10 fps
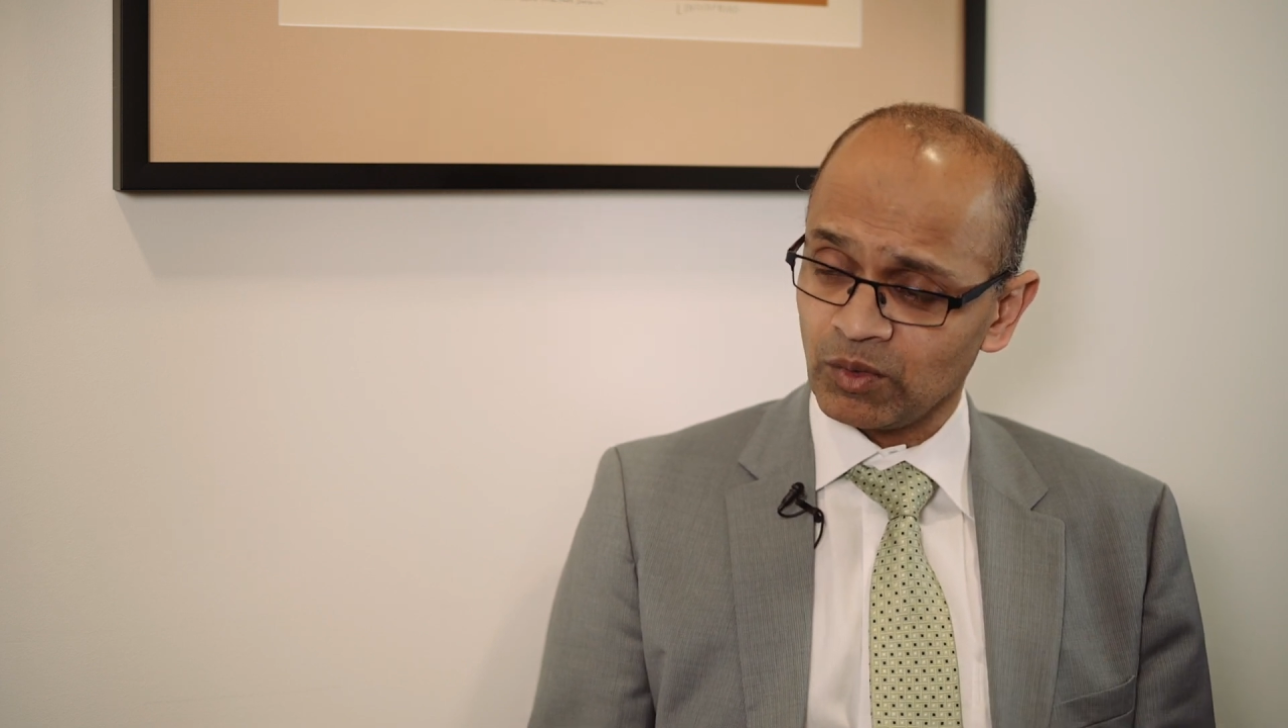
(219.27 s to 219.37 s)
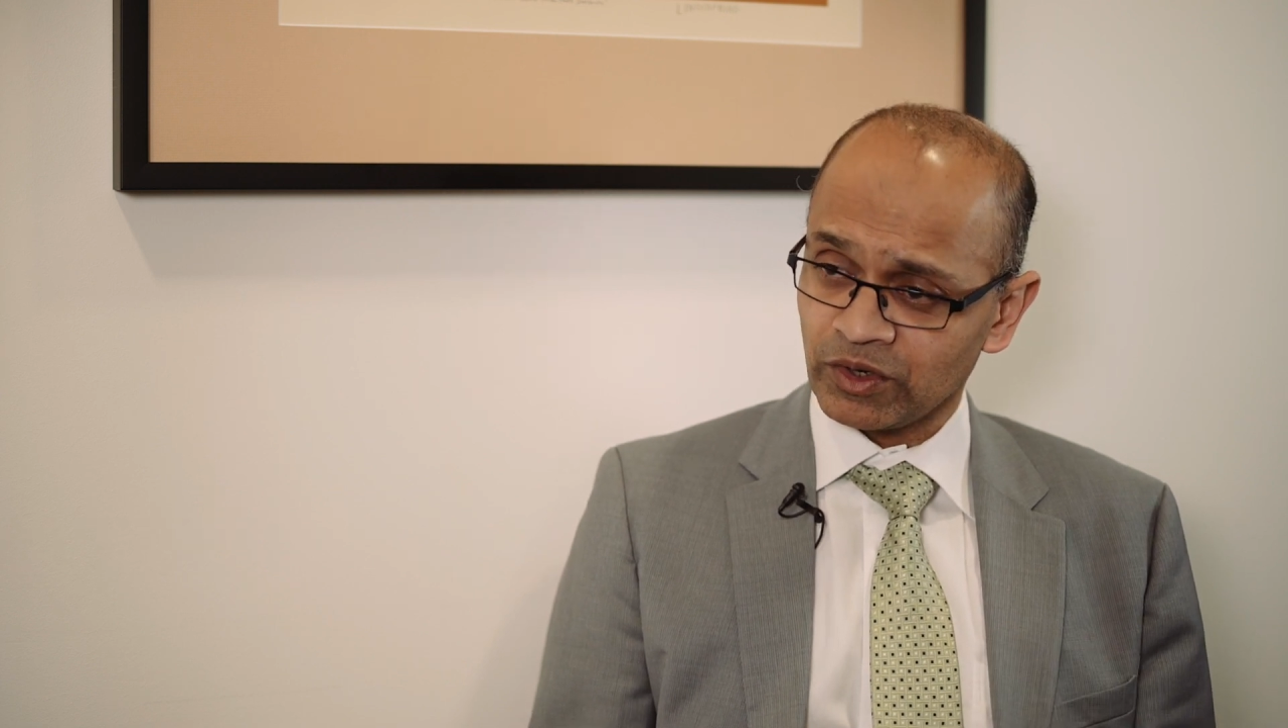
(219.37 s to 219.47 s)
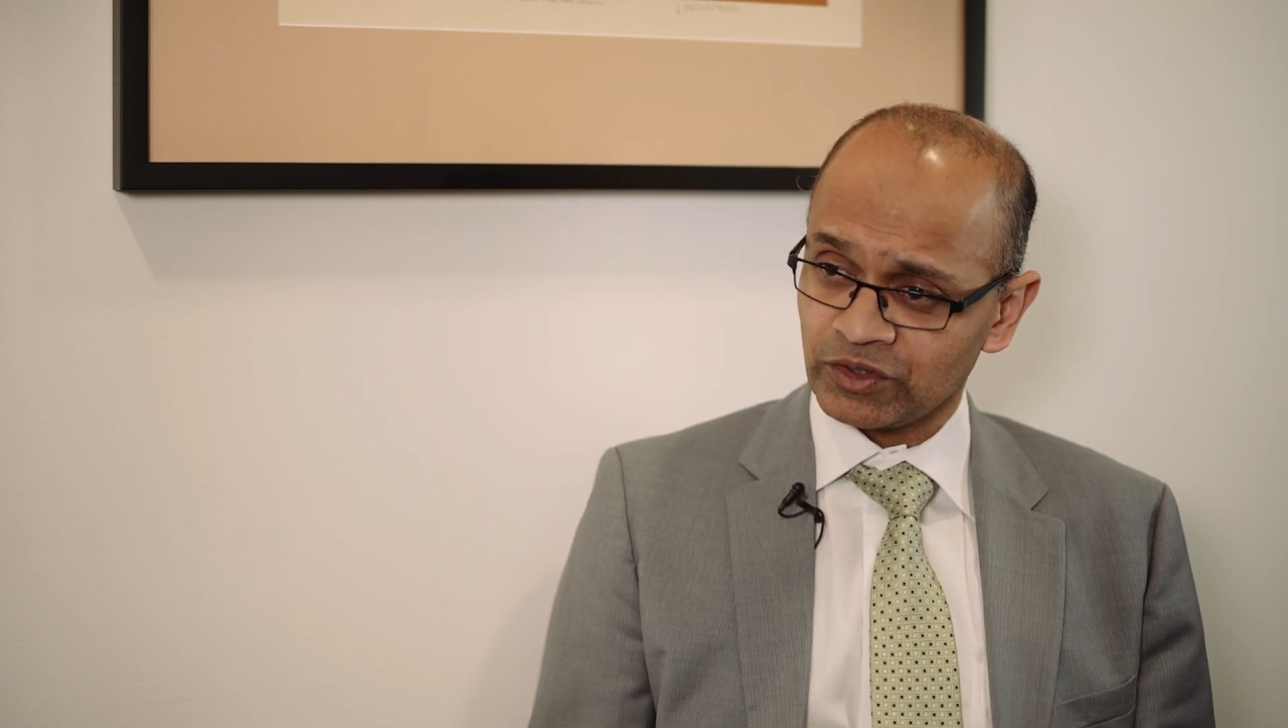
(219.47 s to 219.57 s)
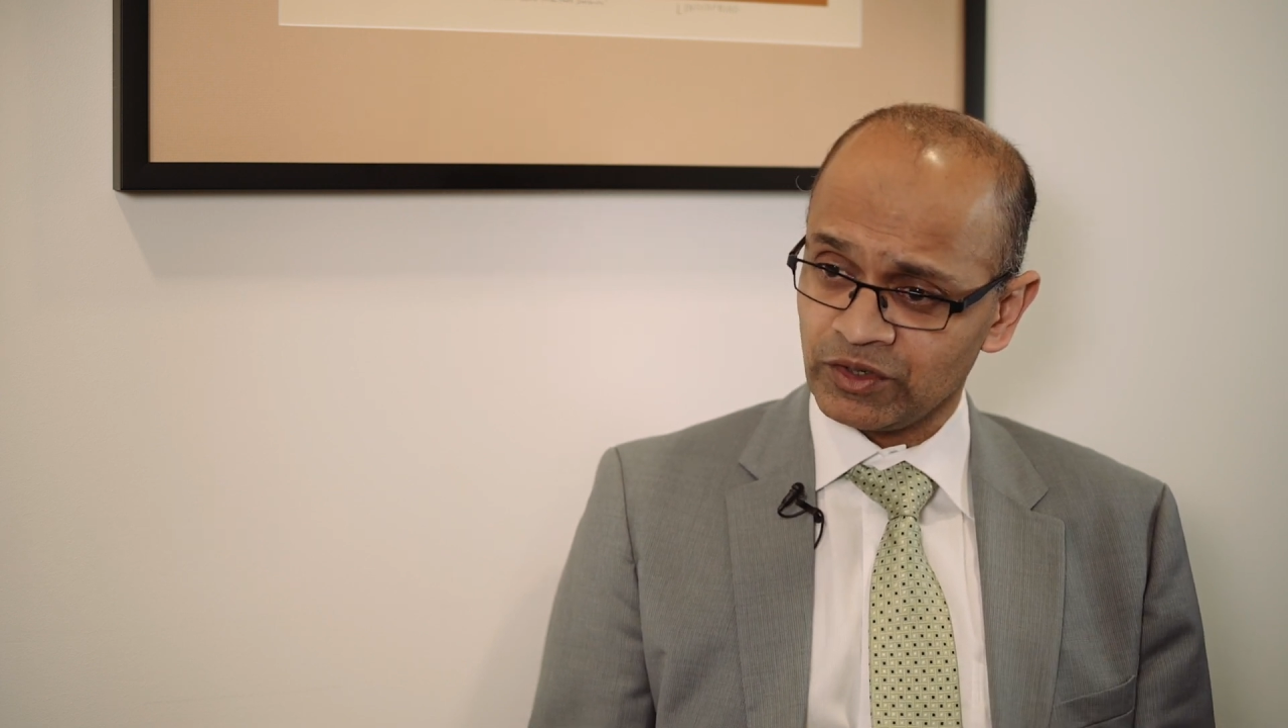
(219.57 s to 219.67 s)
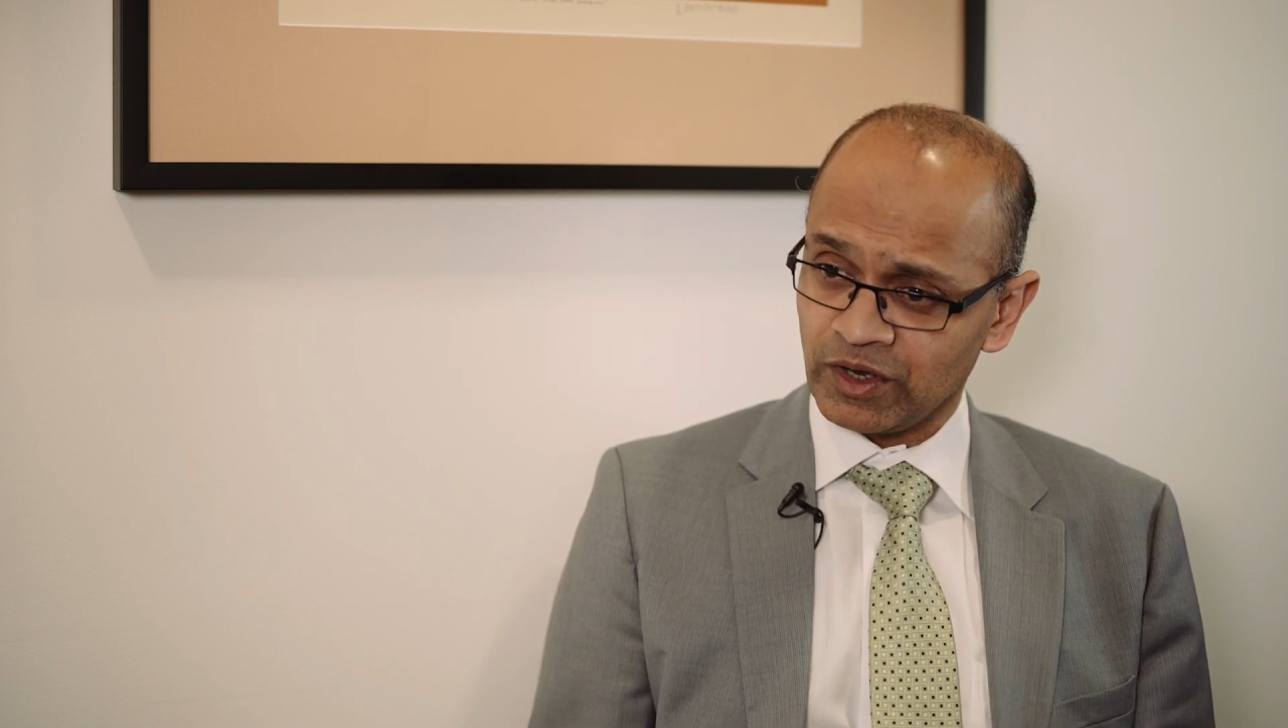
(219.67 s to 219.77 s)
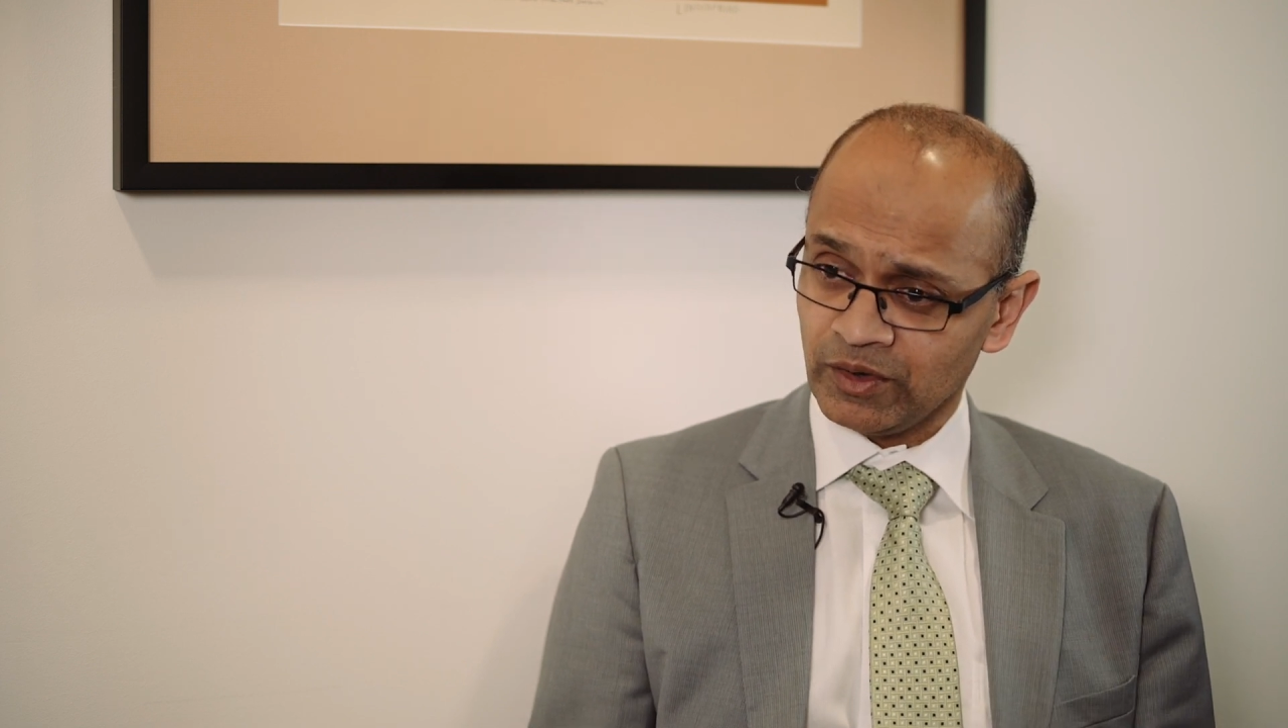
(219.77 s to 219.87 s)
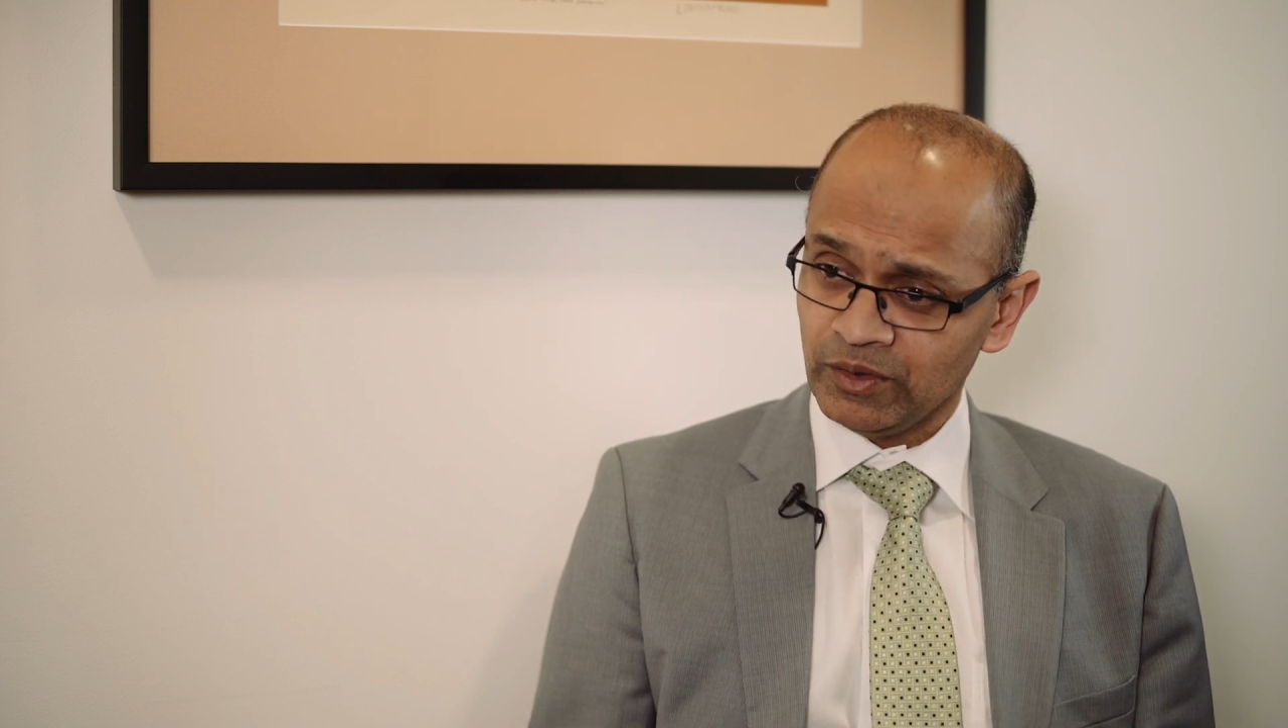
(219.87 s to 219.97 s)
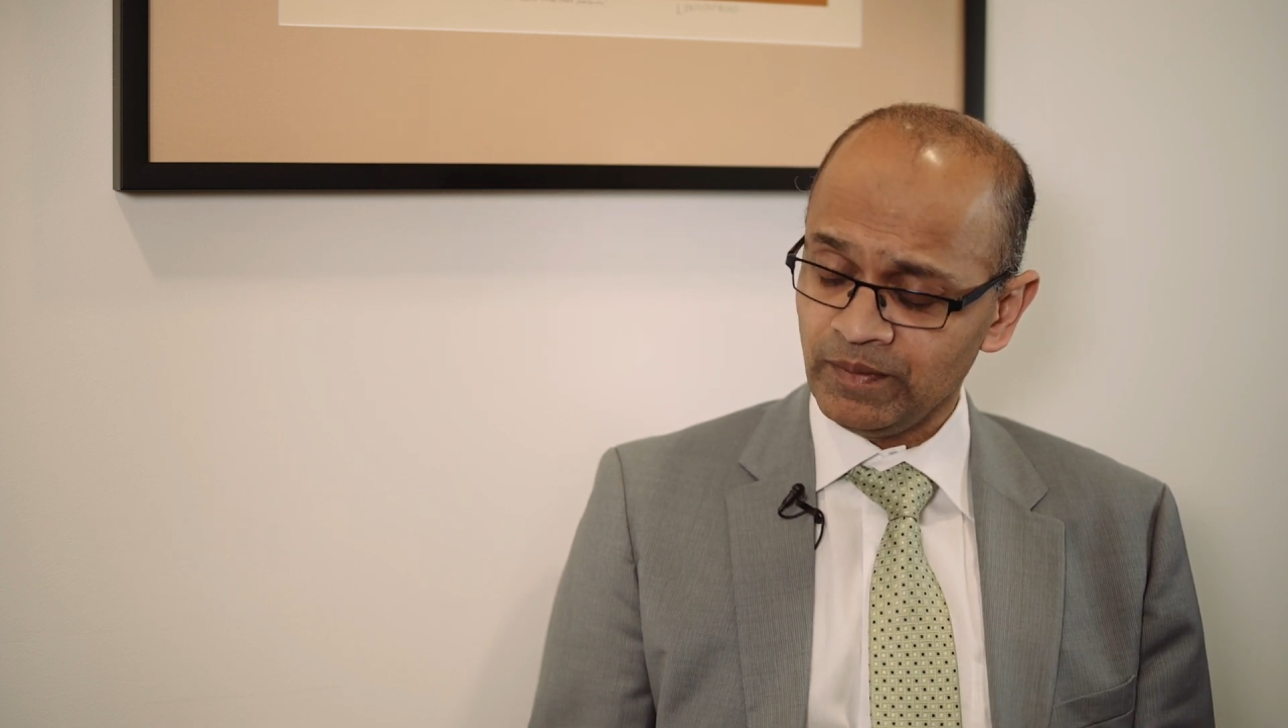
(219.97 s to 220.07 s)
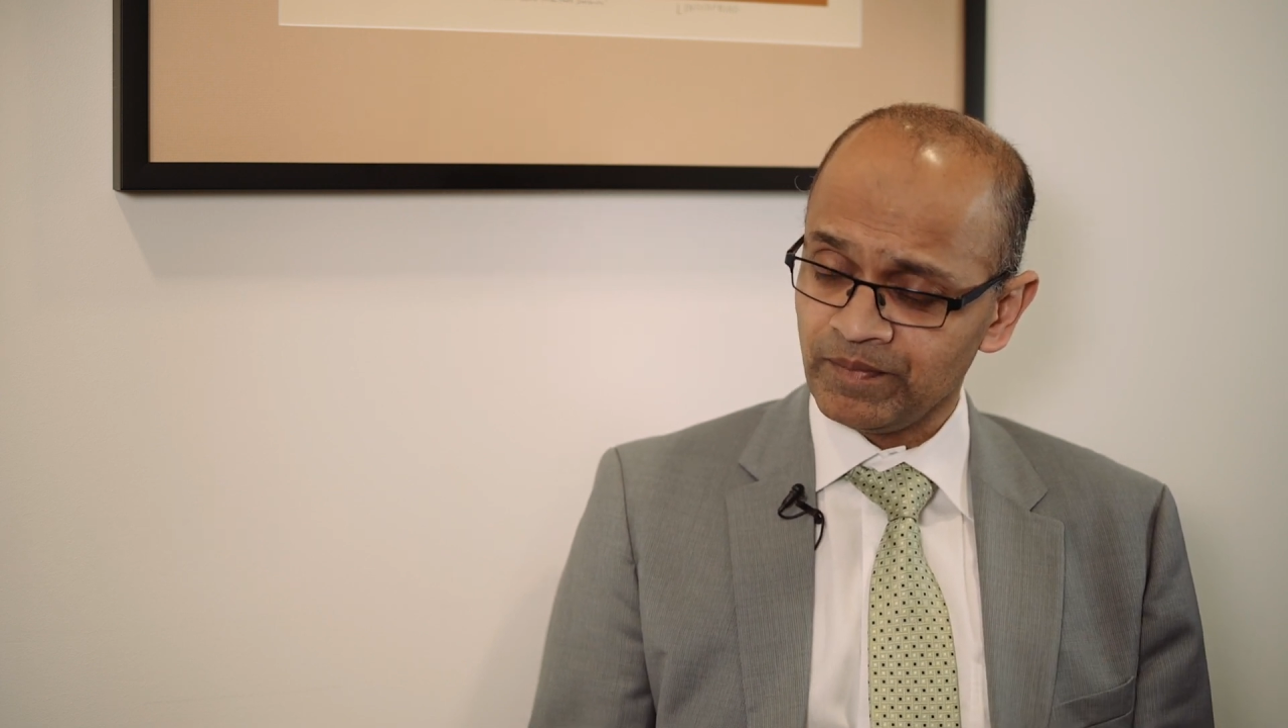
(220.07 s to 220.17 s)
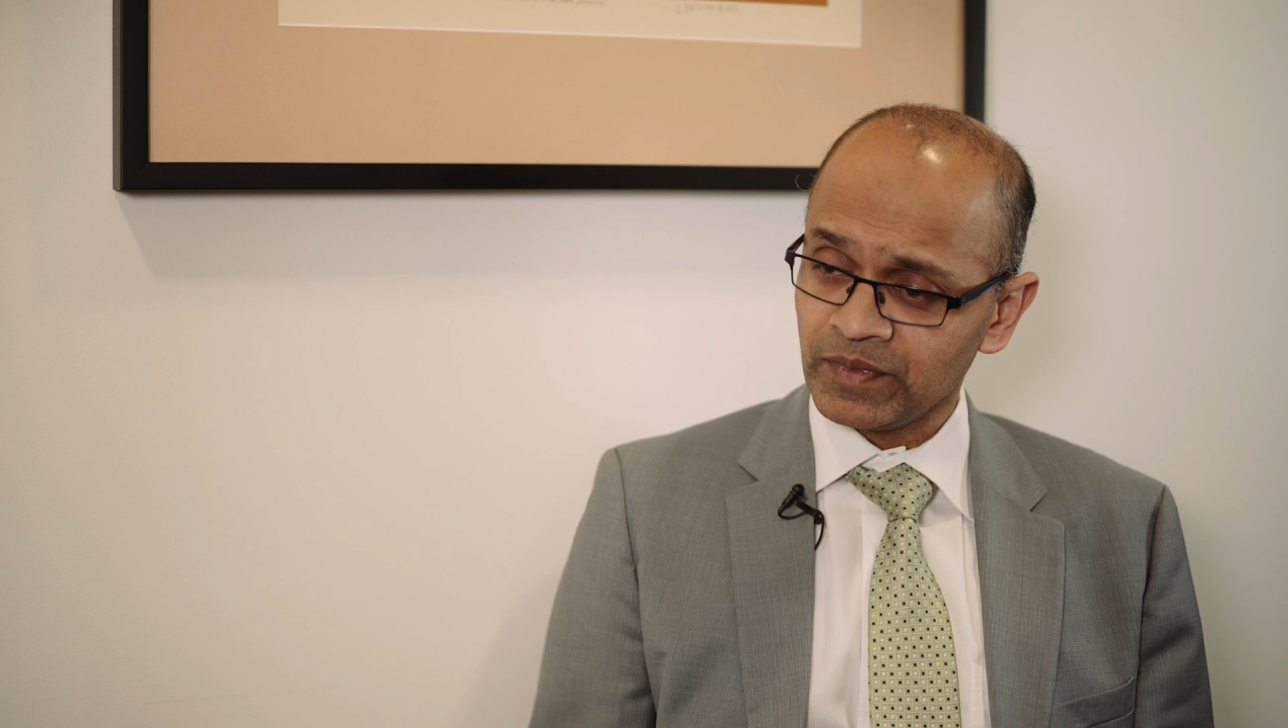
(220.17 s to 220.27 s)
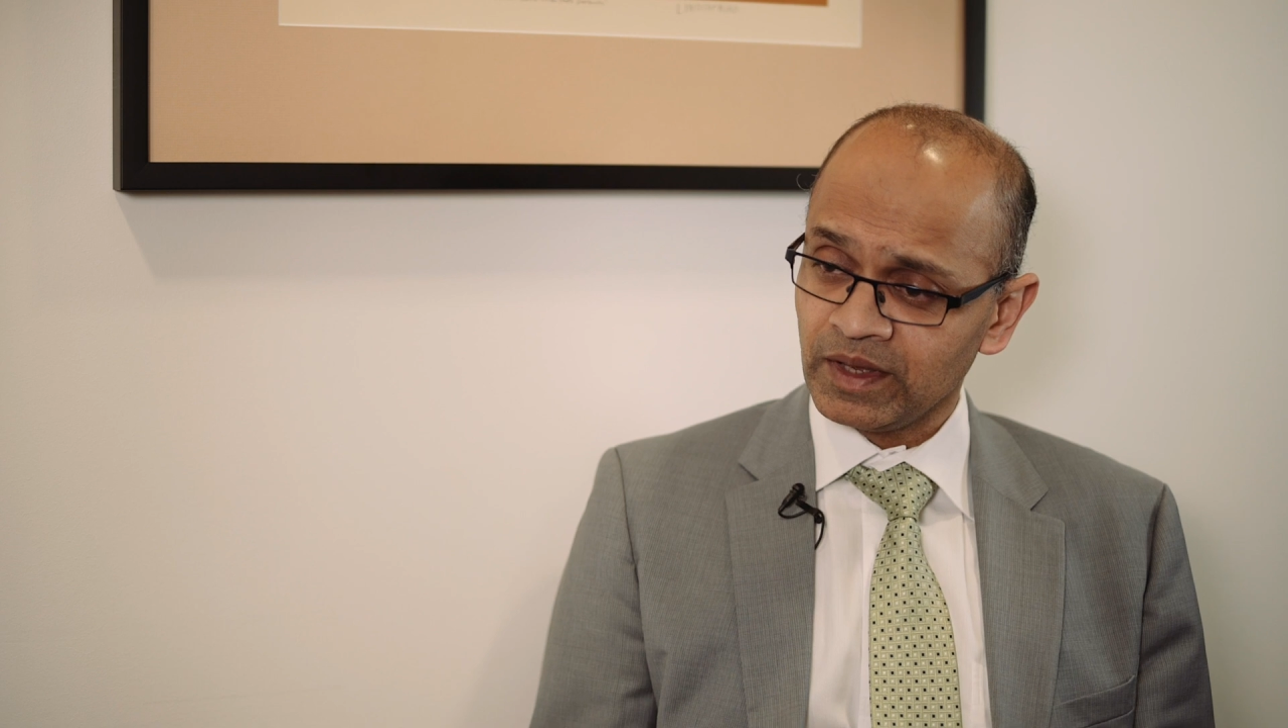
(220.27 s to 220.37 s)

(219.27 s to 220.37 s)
want to know